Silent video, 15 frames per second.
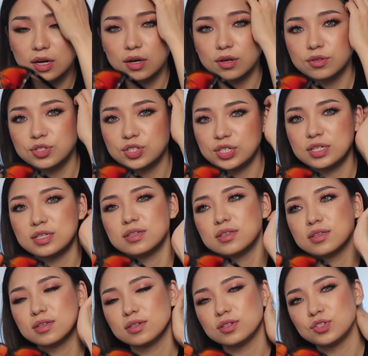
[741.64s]
OG
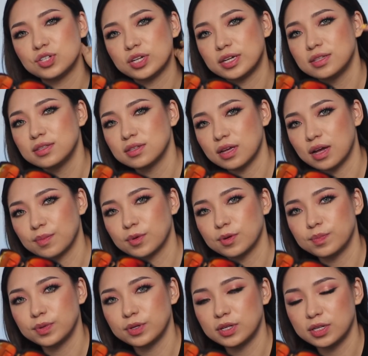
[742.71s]
shades. I'm gonna
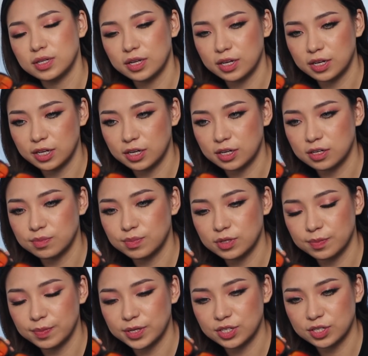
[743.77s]
put it here,
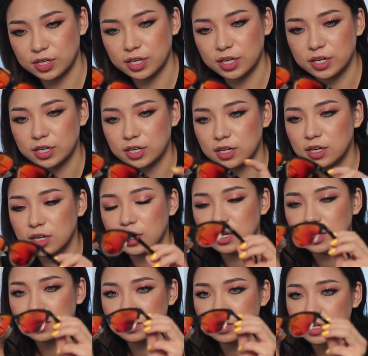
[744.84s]
put a picture here.
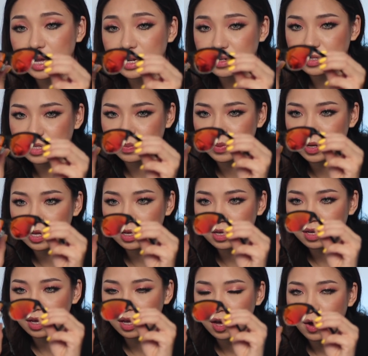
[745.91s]
This is kind of similar,
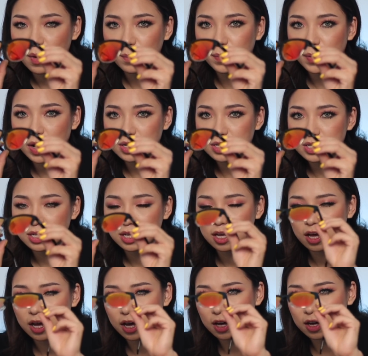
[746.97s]
but
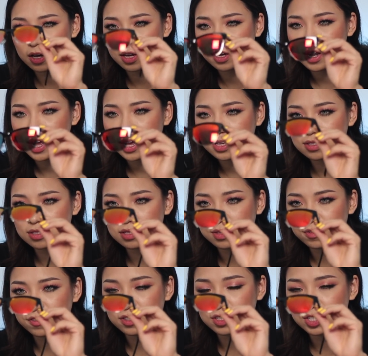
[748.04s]
it has a
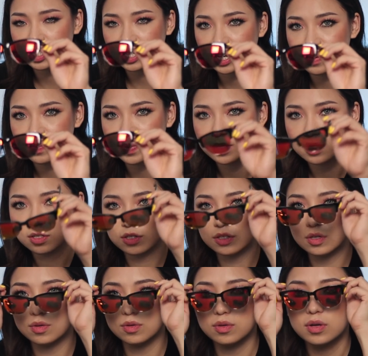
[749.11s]
different shape.
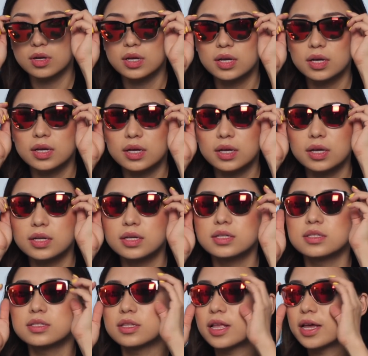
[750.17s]
So it
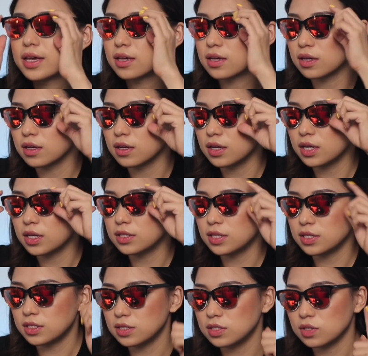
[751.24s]
is like,
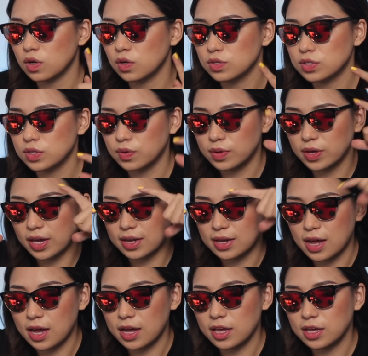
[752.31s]
this is also cat
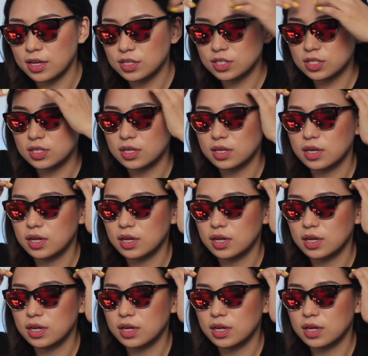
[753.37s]
eye-ish.